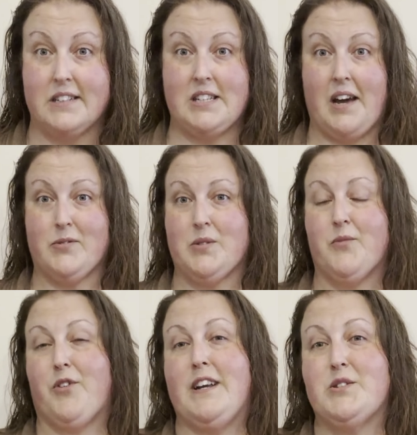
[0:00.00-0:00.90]
to have some
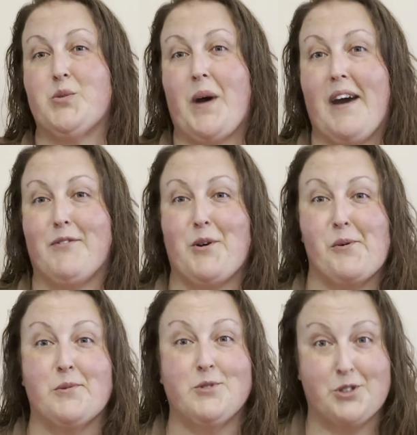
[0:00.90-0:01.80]
friends who have their
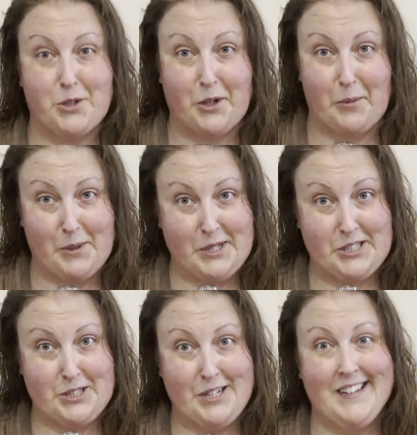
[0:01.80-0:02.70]
own sugar
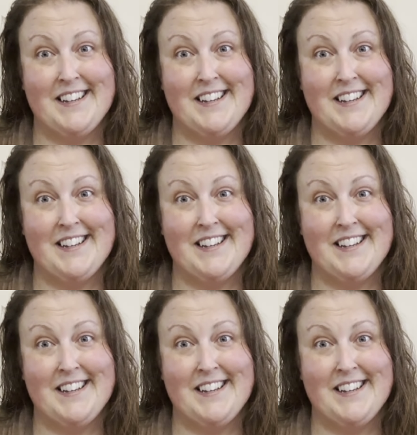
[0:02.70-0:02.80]
bush.